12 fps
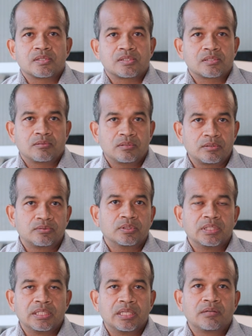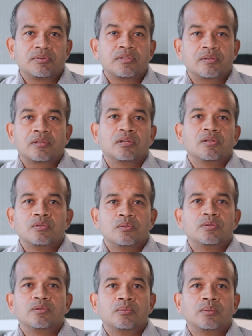It's literally in everything that you
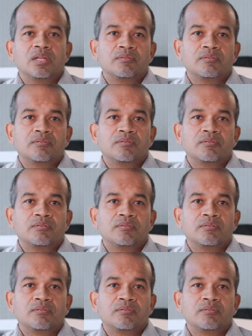do, in